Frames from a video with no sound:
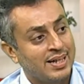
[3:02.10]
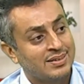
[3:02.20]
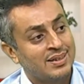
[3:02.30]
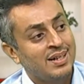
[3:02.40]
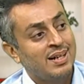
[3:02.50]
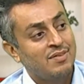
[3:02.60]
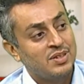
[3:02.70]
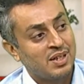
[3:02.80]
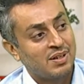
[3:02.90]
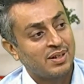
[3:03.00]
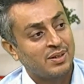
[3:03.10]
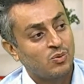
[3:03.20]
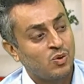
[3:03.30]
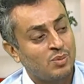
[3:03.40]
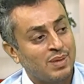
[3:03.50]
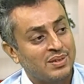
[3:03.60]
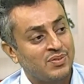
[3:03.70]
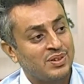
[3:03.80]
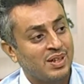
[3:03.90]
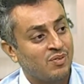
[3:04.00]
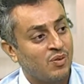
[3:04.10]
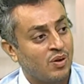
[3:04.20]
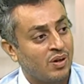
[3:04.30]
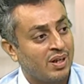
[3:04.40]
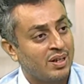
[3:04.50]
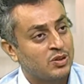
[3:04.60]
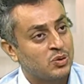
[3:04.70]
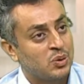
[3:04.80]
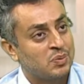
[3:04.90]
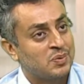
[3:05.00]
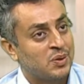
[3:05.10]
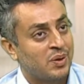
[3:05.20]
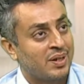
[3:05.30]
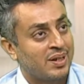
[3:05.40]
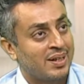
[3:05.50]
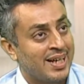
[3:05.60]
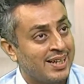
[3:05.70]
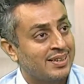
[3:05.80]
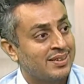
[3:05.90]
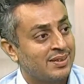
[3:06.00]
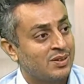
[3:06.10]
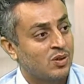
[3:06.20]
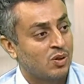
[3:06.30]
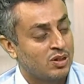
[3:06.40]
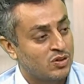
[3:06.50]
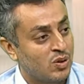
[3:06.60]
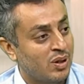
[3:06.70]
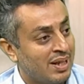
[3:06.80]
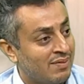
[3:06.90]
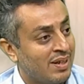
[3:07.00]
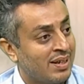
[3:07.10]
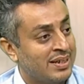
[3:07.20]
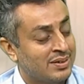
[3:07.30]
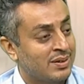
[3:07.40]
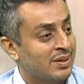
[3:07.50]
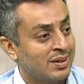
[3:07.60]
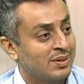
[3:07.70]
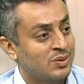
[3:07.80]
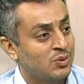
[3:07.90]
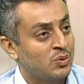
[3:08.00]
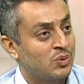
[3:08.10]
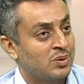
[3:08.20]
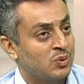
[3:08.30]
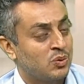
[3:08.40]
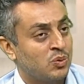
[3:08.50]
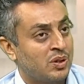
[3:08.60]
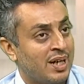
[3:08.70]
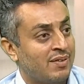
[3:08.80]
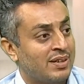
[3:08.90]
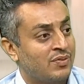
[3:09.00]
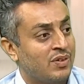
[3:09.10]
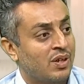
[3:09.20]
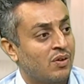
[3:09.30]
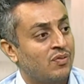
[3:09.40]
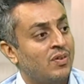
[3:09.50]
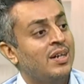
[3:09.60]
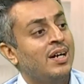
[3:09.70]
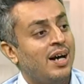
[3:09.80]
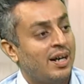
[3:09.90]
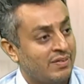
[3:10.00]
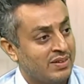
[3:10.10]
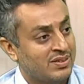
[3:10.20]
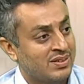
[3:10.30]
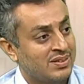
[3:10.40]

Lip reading: eggs, which are equally beneficial for your health, your cholesterol level, and you do not have any fear of heart risk.